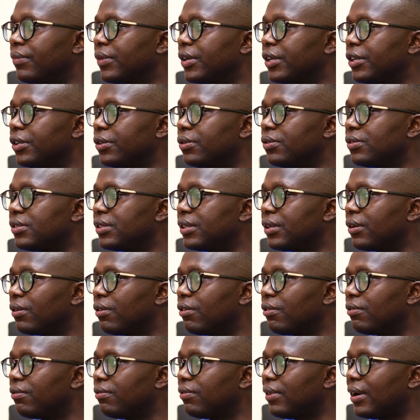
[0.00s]
using
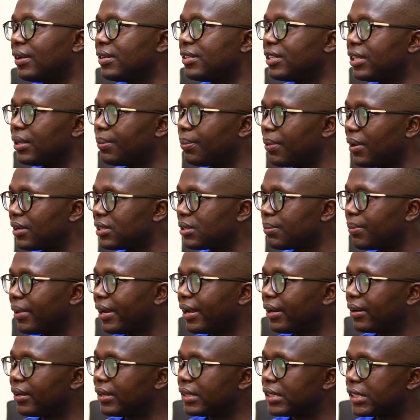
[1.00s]
of
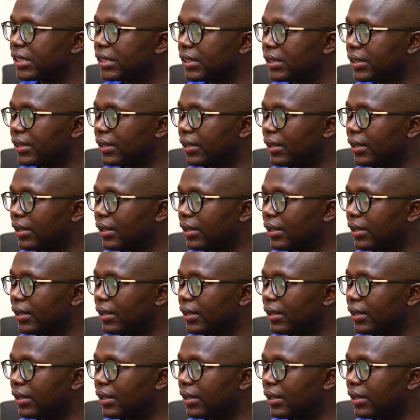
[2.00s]
antiperspirant